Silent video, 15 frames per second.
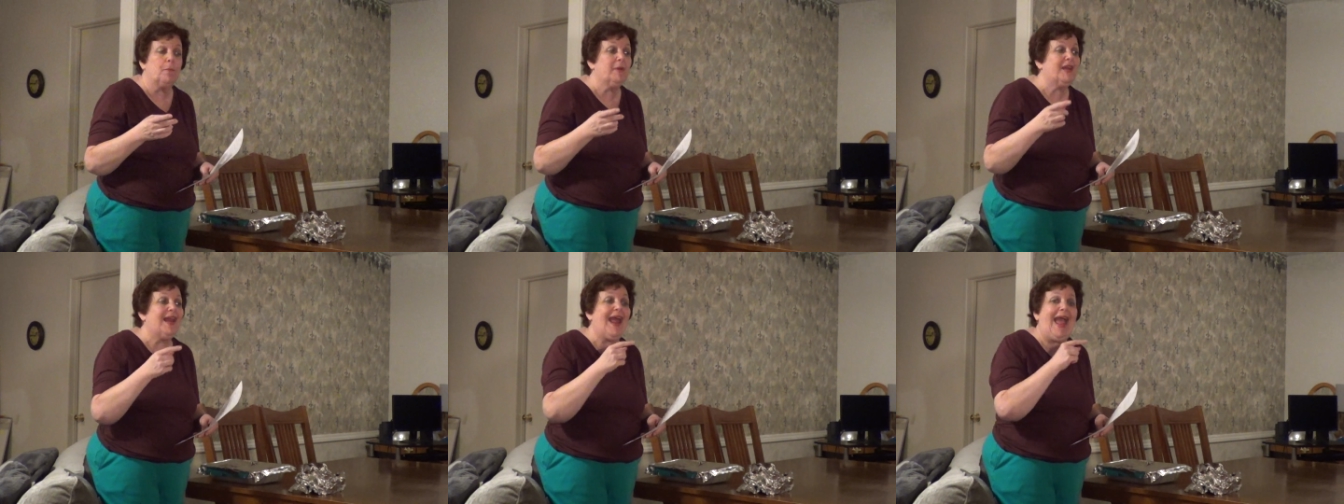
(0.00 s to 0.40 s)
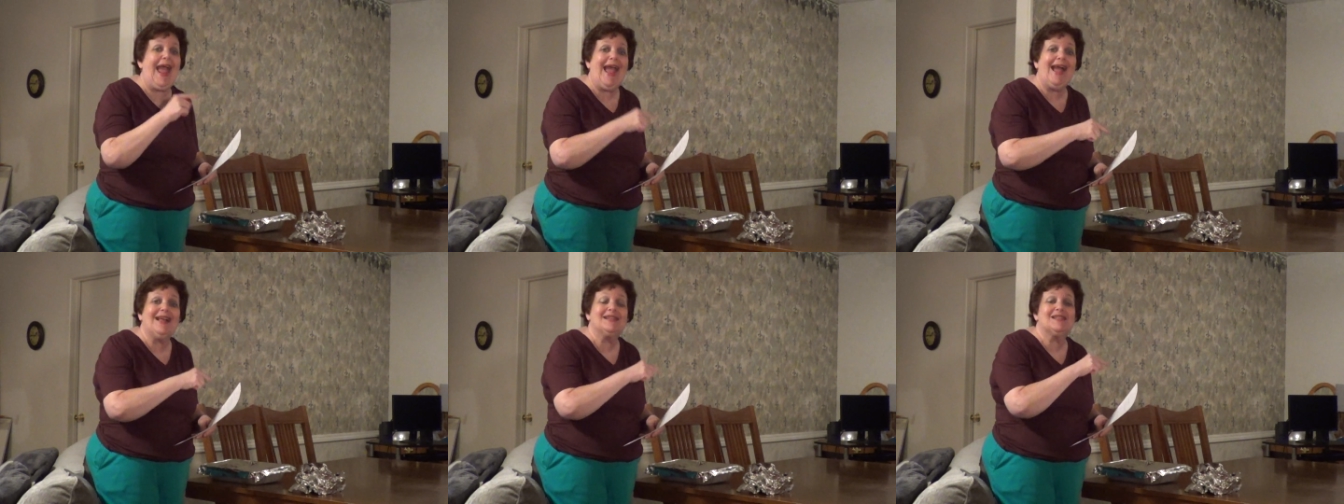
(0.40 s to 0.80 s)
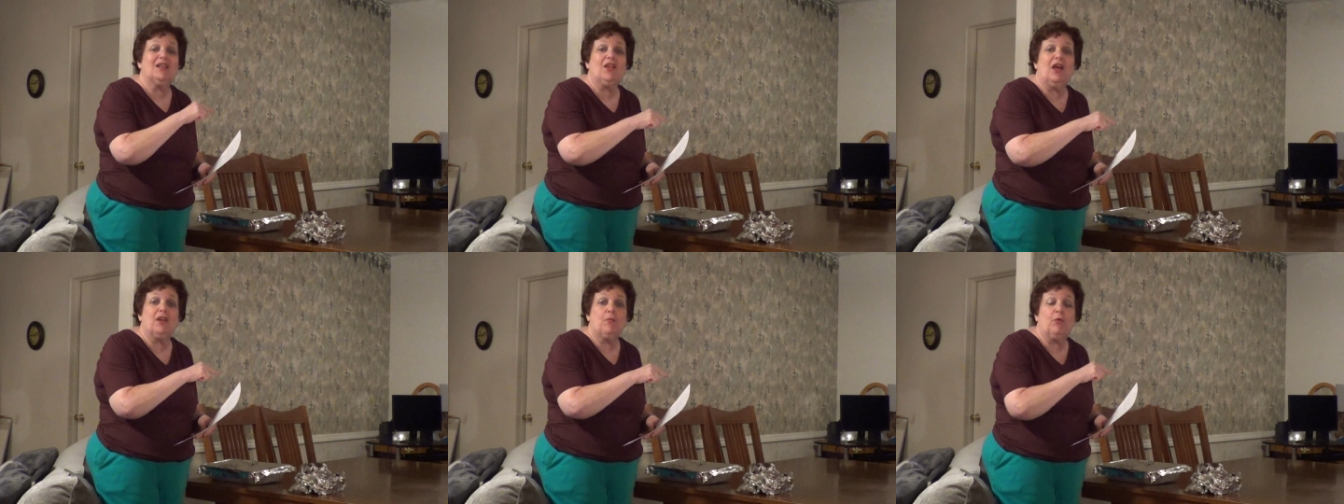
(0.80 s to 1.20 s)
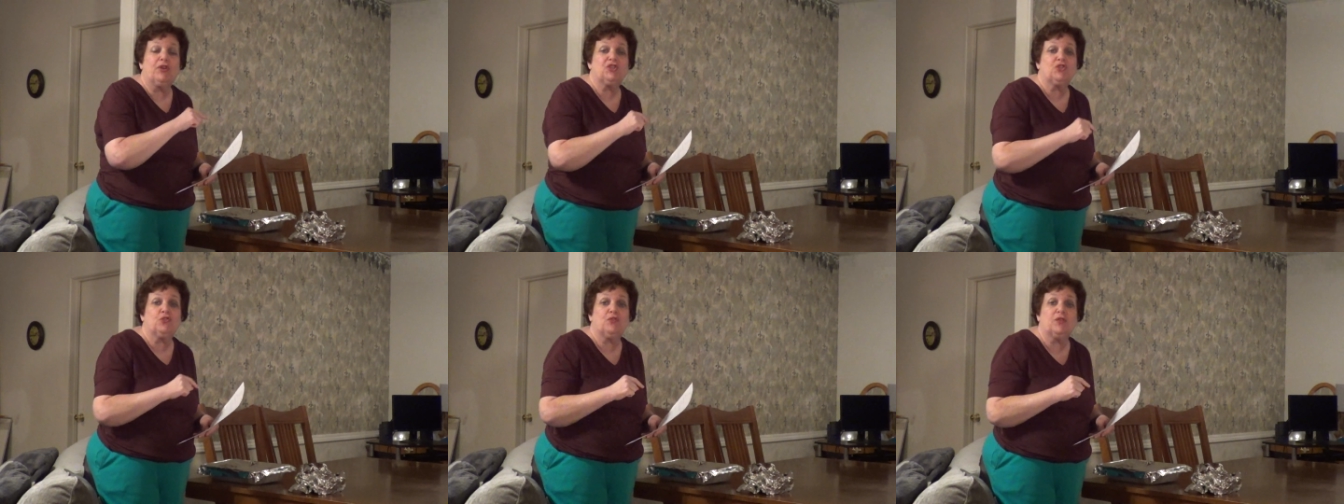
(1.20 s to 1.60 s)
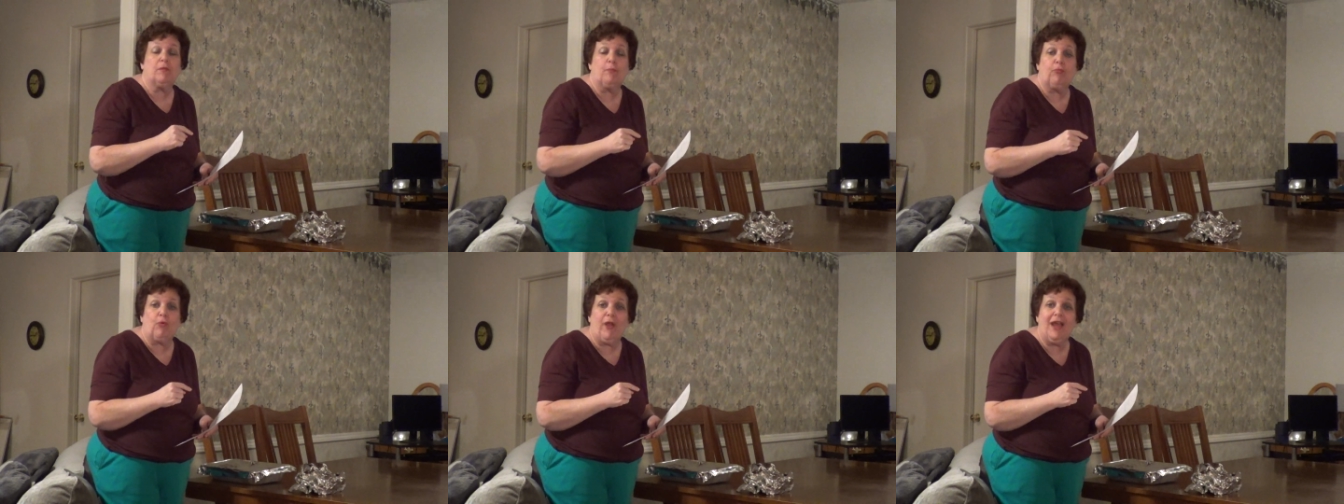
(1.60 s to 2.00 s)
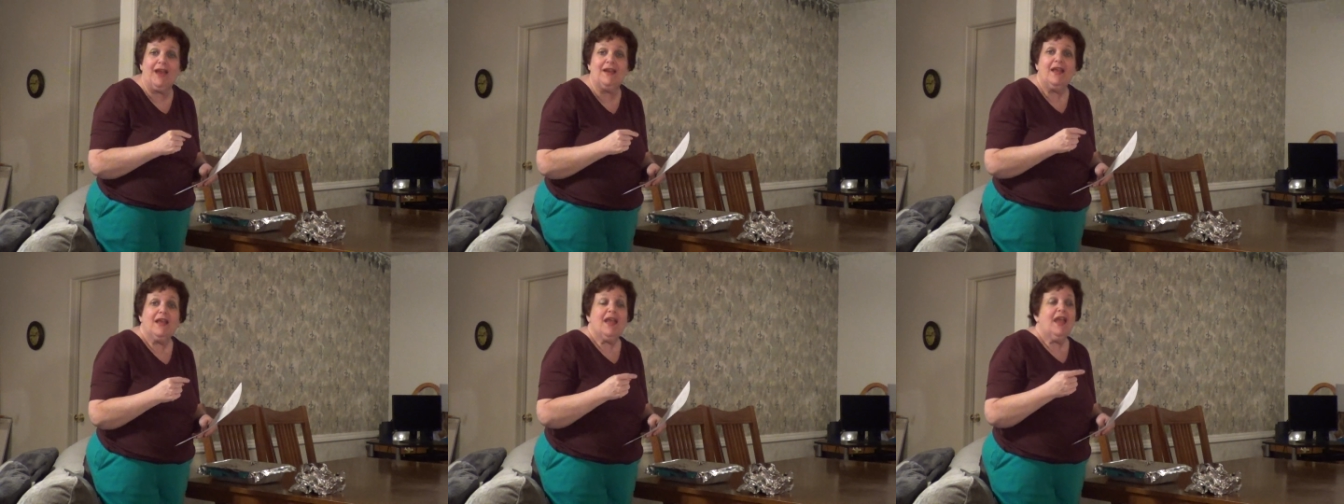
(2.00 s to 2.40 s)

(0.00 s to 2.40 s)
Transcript: but it adds a lot of moisture to the bread,